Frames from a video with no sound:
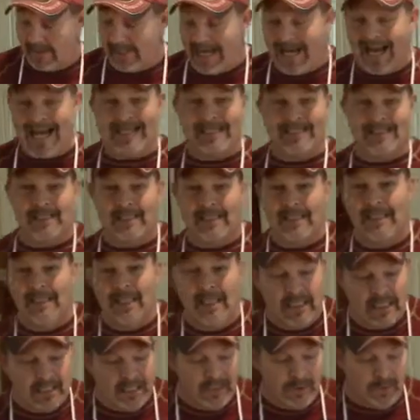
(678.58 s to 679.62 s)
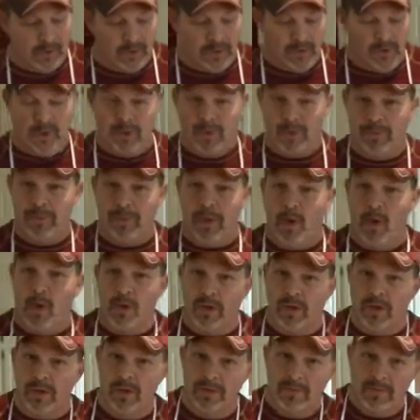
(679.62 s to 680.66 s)
an icing. We're going to
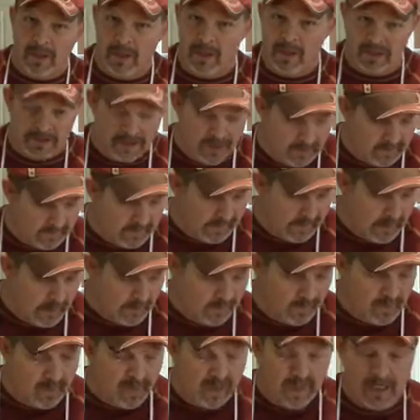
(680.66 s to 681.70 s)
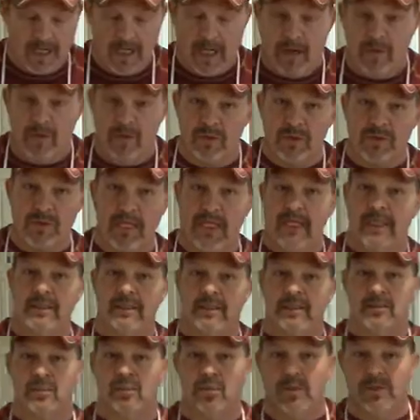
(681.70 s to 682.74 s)
pour most of it over. I'm going to
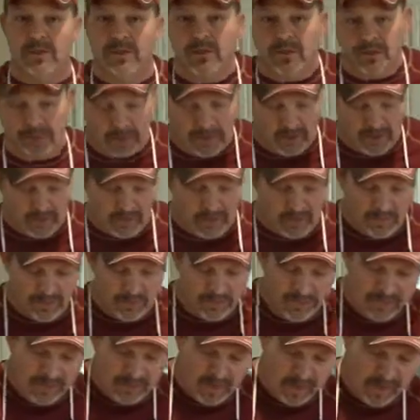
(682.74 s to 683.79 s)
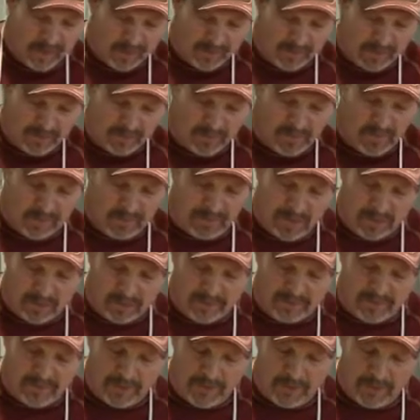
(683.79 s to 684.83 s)
take this wooden spoon, and I'm going to
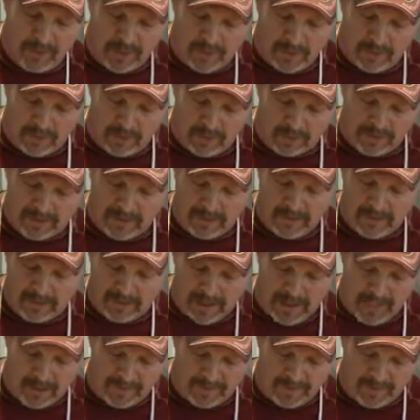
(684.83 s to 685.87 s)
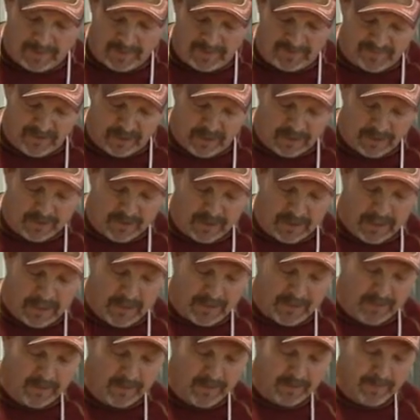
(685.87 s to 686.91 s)
poke a few holes in the top of this first
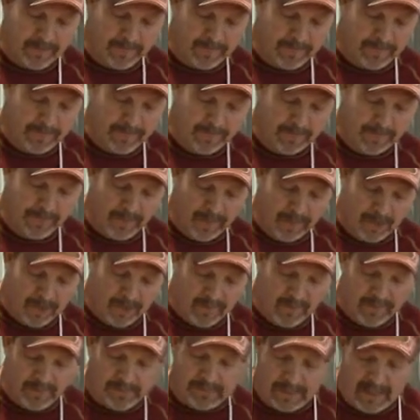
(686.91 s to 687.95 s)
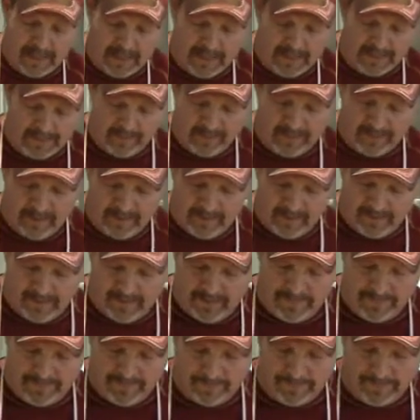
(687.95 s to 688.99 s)
layer of this cake right
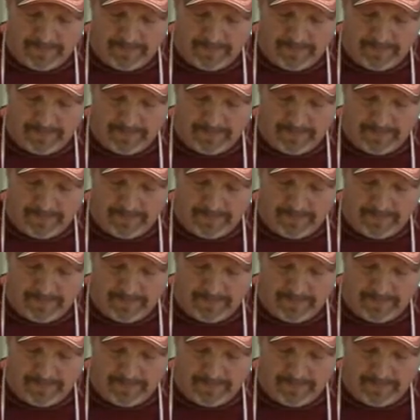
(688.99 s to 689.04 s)
here.